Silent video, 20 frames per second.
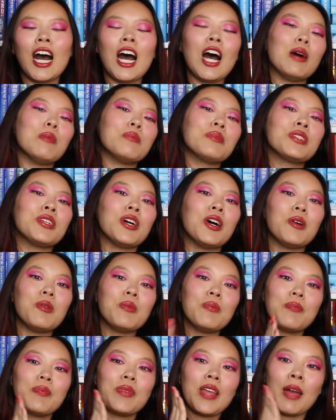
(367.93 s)
Um,
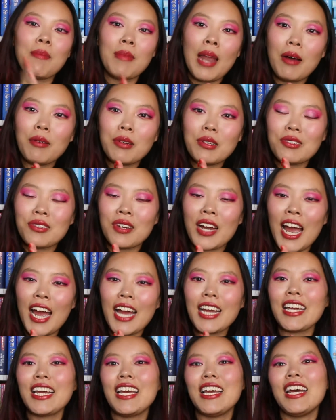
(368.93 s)
so I'm now on
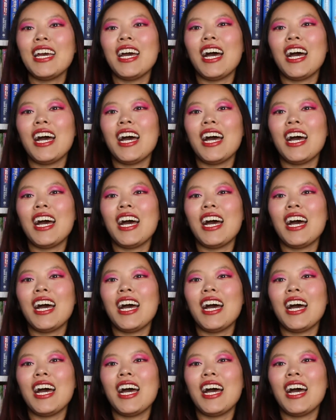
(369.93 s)
track